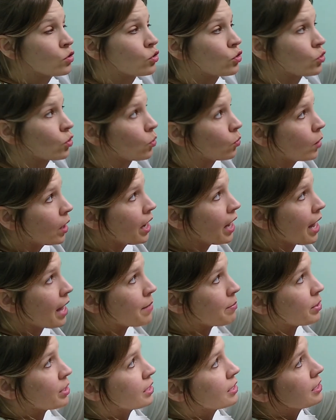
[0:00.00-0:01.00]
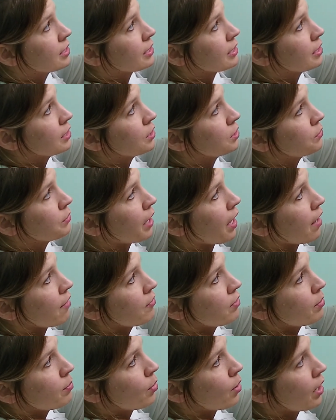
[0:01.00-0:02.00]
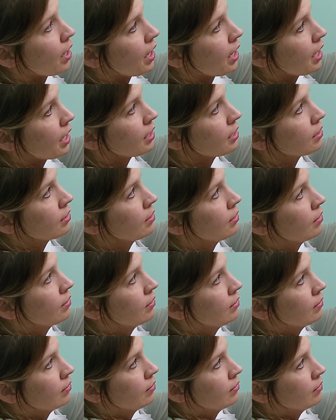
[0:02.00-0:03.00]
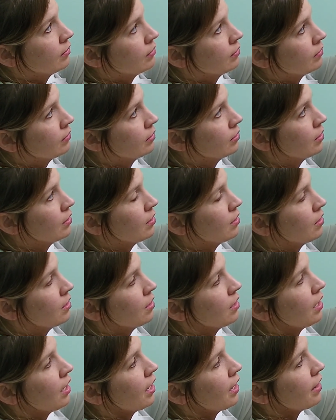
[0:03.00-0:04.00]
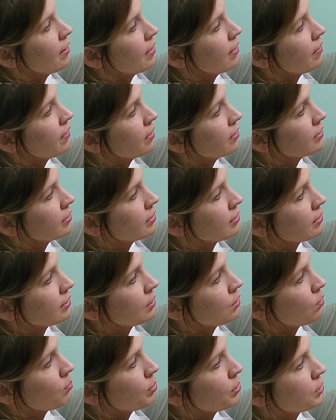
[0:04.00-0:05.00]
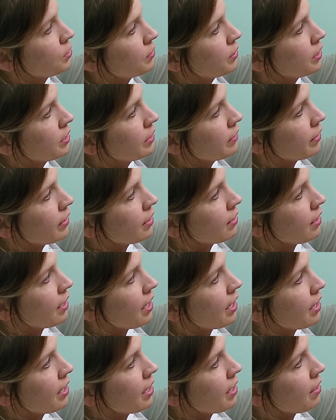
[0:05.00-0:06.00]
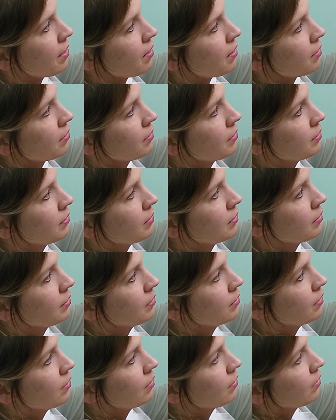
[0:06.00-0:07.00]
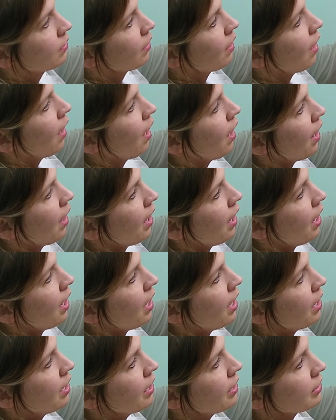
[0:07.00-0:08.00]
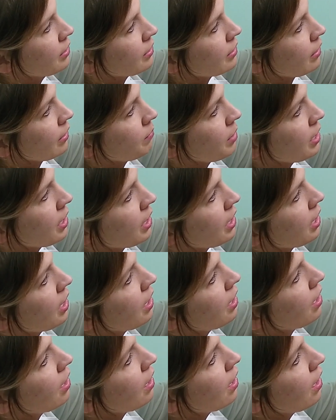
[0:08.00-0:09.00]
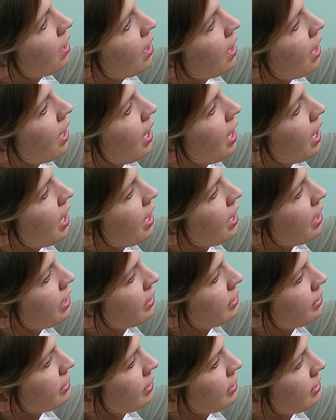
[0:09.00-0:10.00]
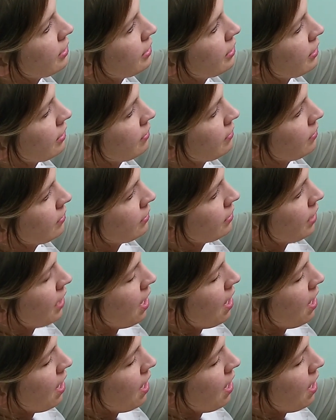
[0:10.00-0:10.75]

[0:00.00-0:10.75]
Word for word: So what happens is you have your brain, and then there's this little pituitary gland here, and it's segmented, and it sends signals